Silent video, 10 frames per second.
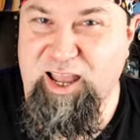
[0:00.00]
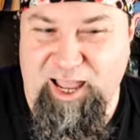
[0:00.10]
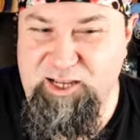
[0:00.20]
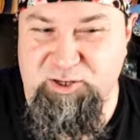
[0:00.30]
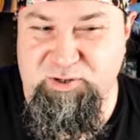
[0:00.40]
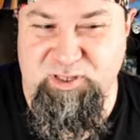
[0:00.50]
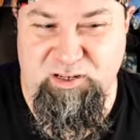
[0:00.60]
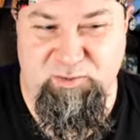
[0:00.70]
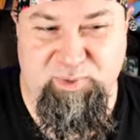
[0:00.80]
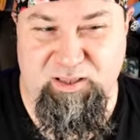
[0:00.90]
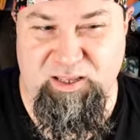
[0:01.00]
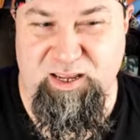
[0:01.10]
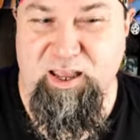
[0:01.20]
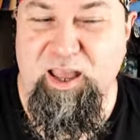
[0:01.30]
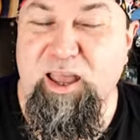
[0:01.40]
extra little
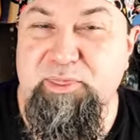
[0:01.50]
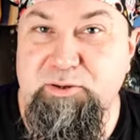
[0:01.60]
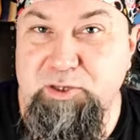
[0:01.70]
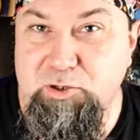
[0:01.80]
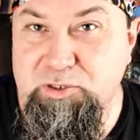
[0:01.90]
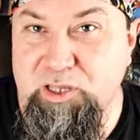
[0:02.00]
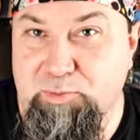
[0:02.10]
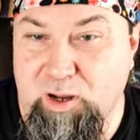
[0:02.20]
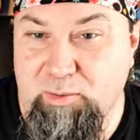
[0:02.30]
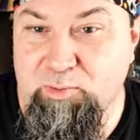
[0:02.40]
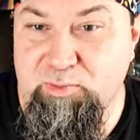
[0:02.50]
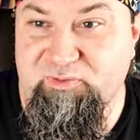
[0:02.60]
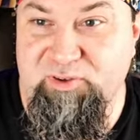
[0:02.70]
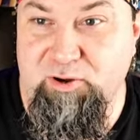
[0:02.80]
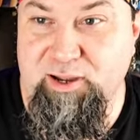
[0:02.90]
ability. There's usually a problem
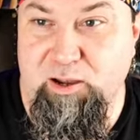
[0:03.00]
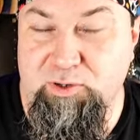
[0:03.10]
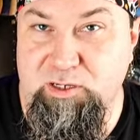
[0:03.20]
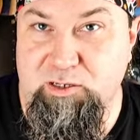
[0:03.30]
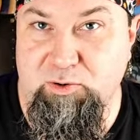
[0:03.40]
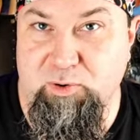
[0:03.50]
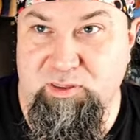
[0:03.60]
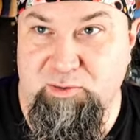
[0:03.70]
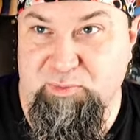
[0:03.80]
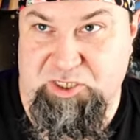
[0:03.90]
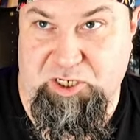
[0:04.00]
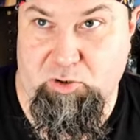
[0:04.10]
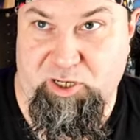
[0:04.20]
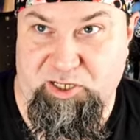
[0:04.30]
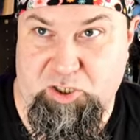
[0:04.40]
figuring out what to do with the
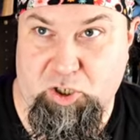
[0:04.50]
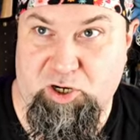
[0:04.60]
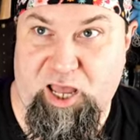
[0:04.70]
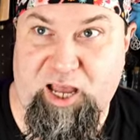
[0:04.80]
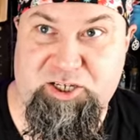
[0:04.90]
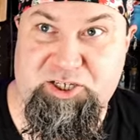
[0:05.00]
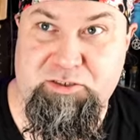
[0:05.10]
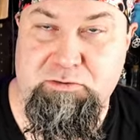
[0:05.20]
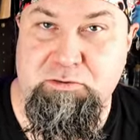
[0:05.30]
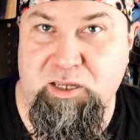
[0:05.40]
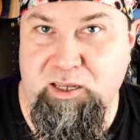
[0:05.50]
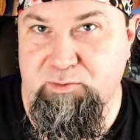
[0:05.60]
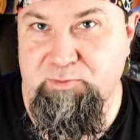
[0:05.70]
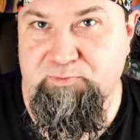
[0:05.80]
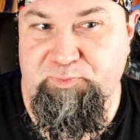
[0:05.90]
mysterious third action
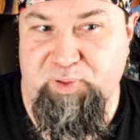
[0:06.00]
in